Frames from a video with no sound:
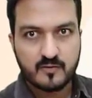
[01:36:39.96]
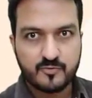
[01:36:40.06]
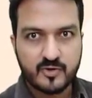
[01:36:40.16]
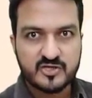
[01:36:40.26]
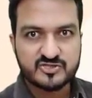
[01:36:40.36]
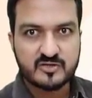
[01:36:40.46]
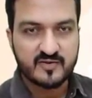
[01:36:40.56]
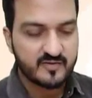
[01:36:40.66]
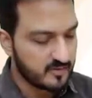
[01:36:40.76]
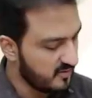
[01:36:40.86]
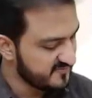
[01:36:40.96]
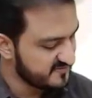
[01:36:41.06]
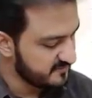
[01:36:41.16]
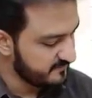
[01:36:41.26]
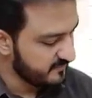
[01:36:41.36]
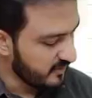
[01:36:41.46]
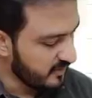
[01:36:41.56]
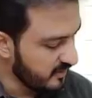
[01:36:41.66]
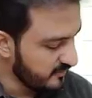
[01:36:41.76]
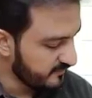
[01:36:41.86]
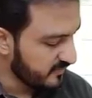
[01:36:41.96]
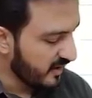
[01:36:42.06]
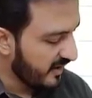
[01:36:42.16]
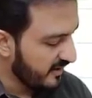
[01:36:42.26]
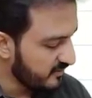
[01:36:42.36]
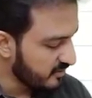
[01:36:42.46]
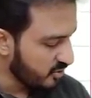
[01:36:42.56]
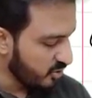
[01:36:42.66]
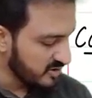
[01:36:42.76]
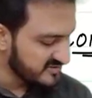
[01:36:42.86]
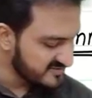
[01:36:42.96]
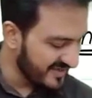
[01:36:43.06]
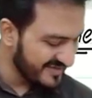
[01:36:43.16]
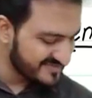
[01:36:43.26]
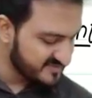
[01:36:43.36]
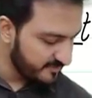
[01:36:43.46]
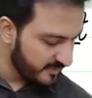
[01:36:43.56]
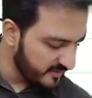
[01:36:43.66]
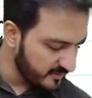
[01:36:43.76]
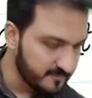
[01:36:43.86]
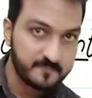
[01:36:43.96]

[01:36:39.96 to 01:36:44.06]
Traditional method gives a higher cost estimate.